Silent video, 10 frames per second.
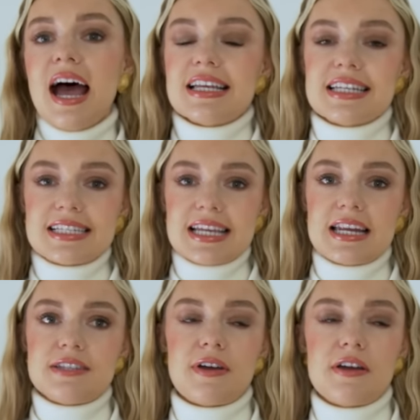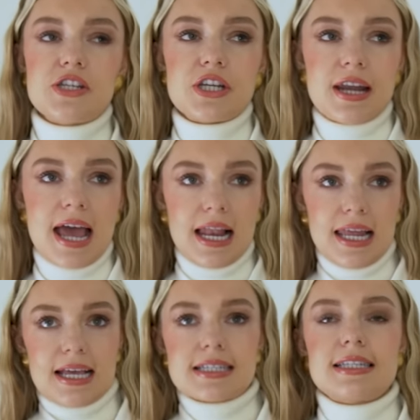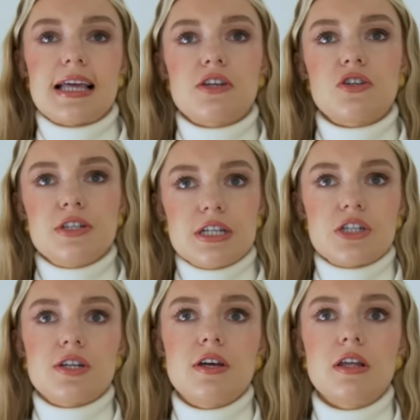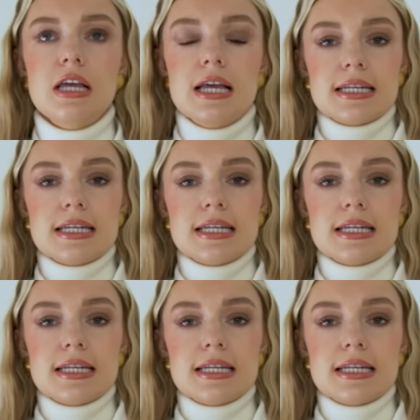As I said, it's very Chanel-esque, that traditional,